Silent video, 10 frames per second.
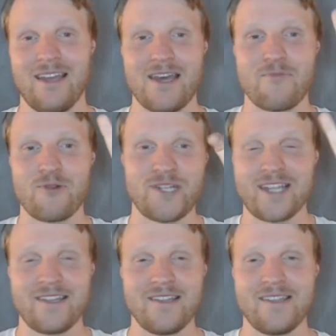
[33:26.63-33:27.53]

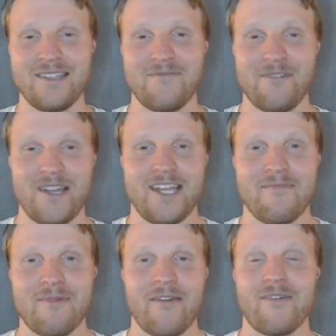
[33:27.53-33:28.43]
projected free hit
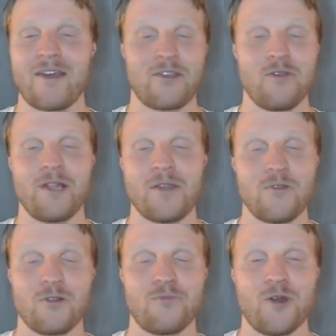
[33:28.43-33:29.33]
team. I've accumulated
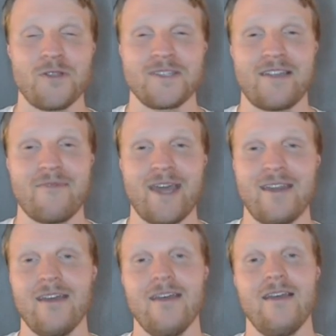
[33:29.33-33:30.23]
all the points that I
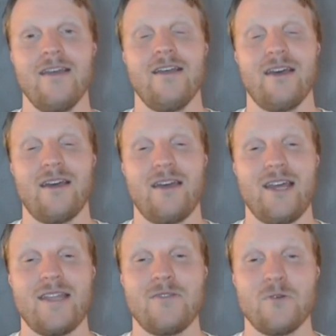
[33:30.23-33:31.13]
made
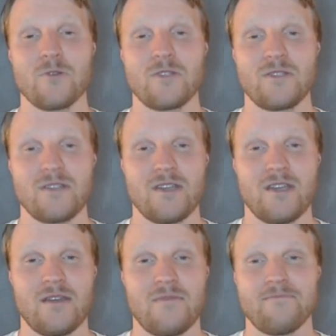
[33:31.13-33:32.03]
in those
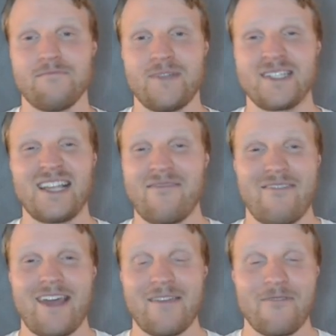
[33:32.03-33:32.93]
basically
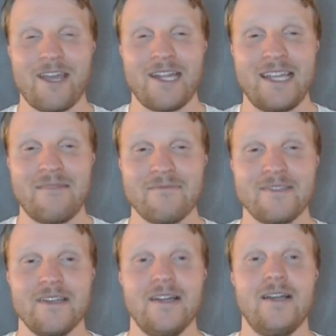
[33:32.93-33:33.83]
fake free hit
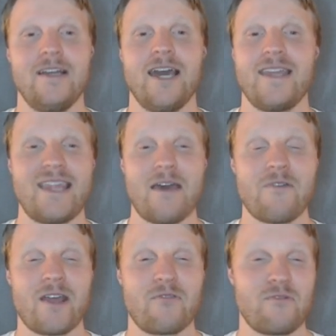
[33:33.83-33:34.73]
teams. And that
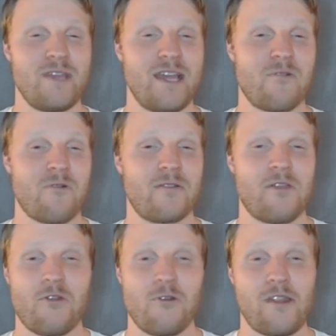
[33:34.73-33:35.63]
rank would be around
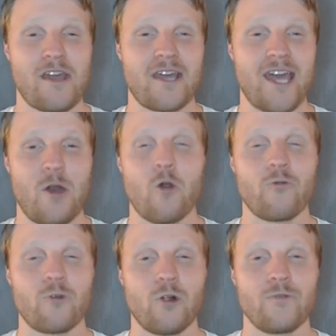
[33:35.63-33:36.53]
39k
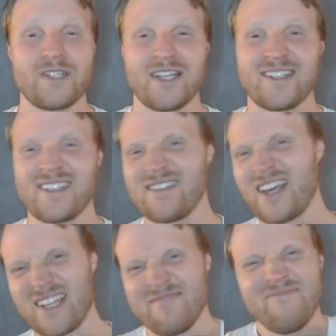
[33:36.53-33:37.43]
overall, which is
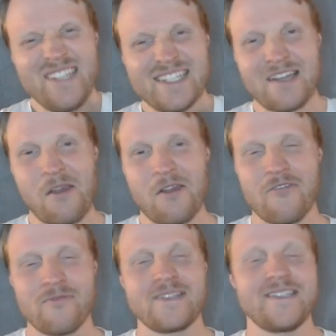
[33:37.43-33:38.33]
like decent
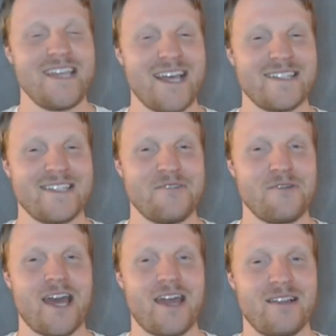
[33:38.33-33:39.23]
enough, but seeing as you
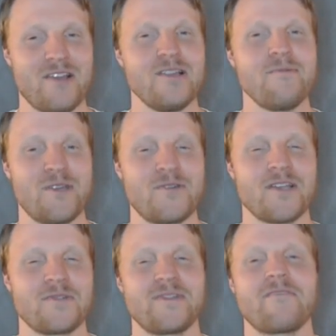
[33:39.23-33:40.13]
get unlimited
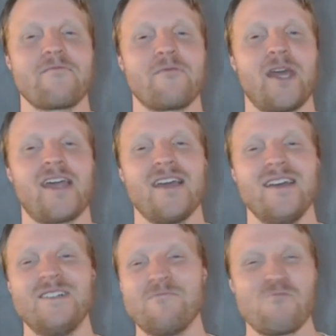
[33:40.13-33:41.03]
transfers every week,
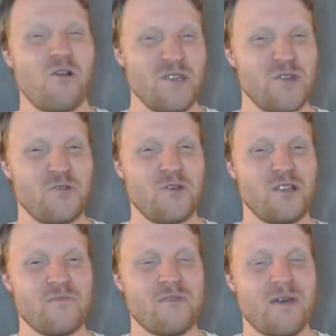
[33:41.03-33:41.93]
probably should do a
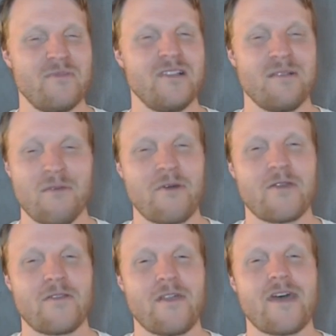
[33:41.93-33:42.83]
little bit
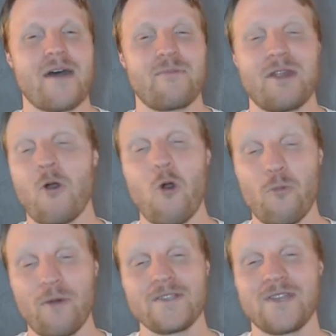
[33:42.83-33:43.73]
better than that, but I'm
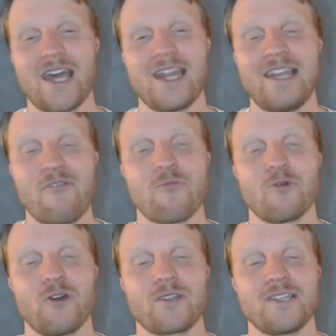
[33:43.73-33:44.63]
hoping to get even more
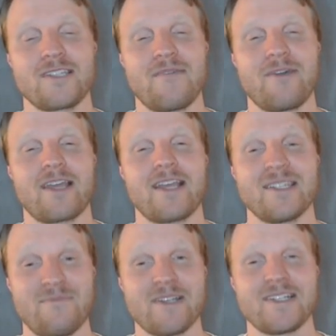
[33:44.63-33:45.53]
luck this game week,
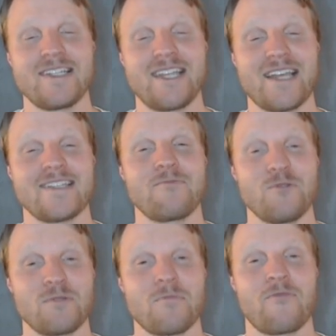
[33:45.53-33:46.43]
especially seeing as I'm
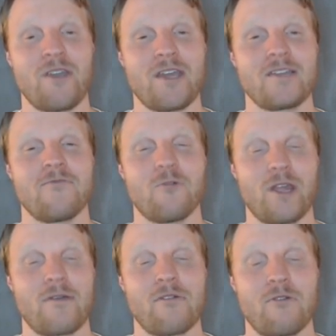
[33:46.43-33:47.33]
using my free hit for
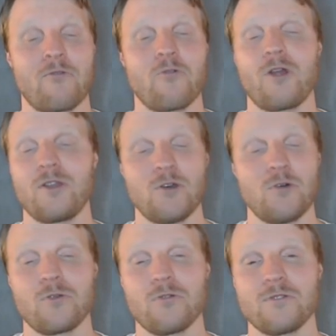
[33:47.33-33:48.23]
Game 34 in
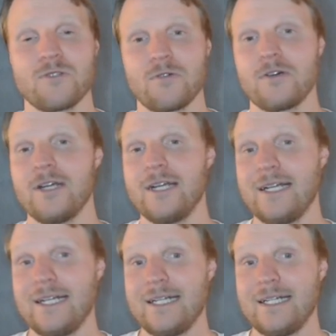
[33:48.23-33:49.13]
total. So
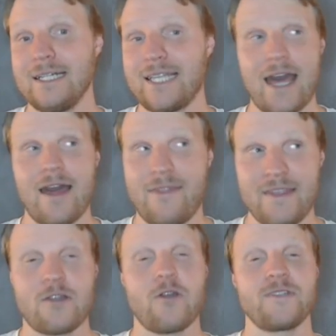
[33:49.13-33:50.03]
yeah, I think
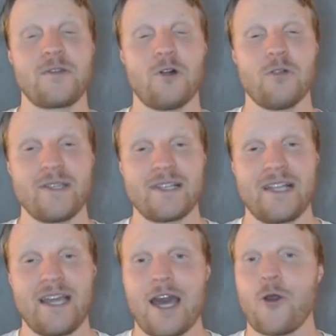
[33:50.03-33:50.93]
that covers it all
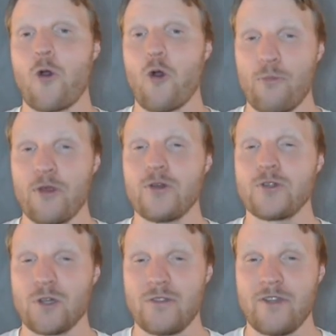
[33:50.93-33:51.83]
basically. I hope you
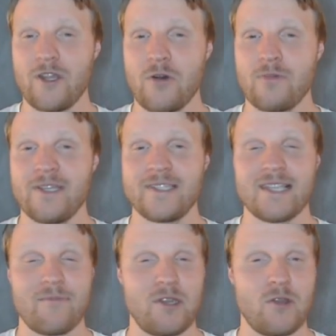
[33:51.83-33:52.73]
enjoyed the video. Please
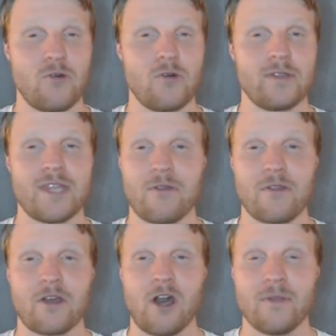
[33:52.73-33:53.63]
let me know down in
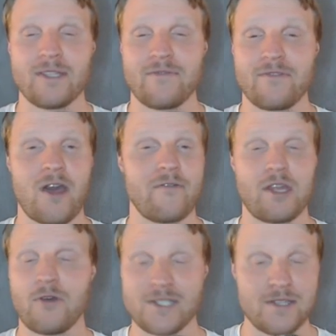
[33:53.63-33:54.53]
the comments if you have any
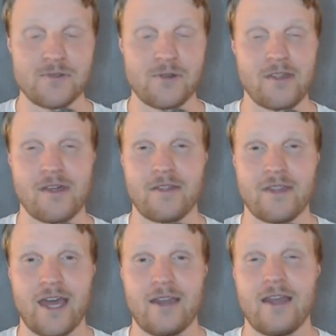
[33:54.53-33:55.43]
questions or anything like
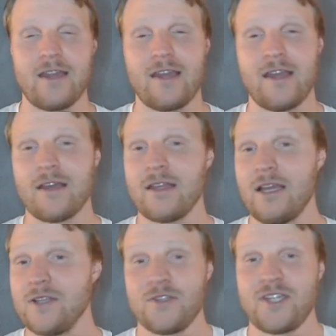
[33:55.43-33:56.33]
that, any
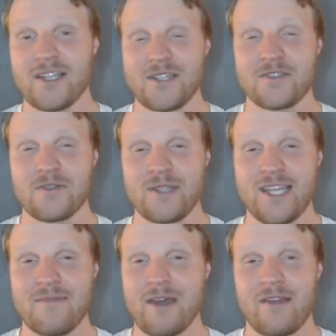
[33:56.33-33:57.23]
suggestions to my
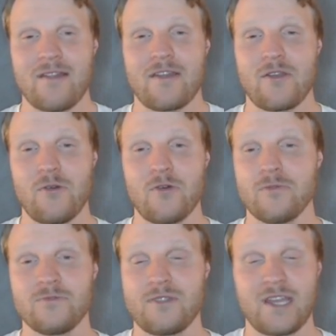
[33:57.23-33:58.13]
team, anything
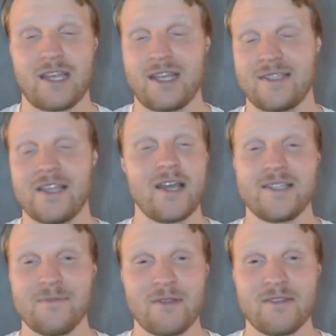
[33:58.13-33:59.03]
you think is
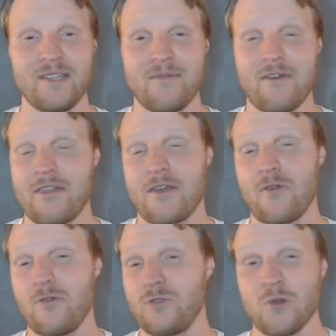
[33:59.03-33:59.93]
nice about the team, anything you don't